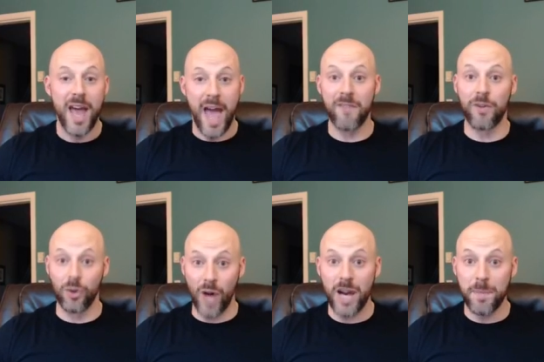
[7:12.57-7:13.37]
And for a
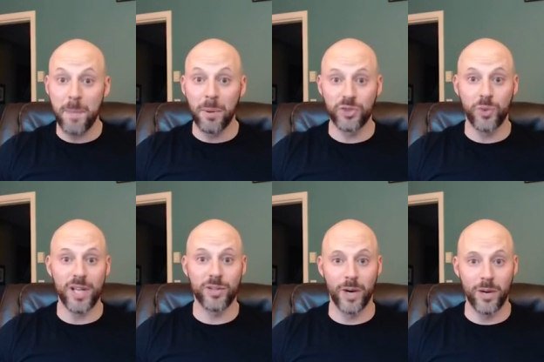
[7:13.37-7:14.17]
lot of people in
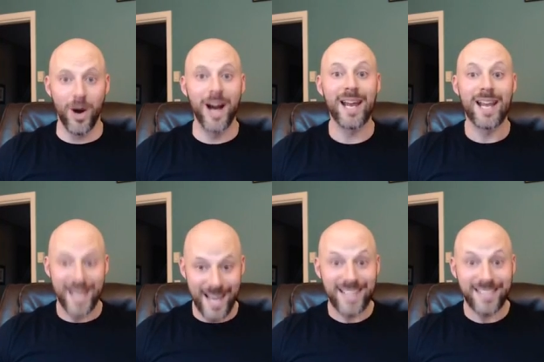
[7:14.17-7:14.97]
2021,
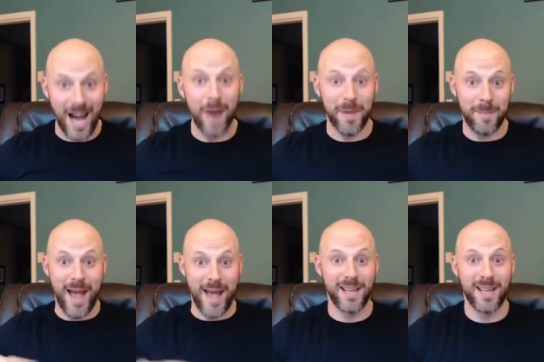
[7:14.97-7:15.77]
it's coming,
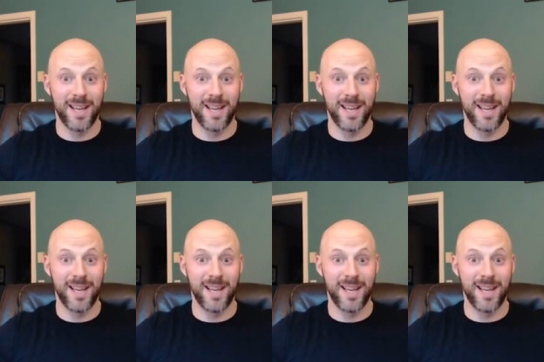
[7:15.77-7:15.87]
man.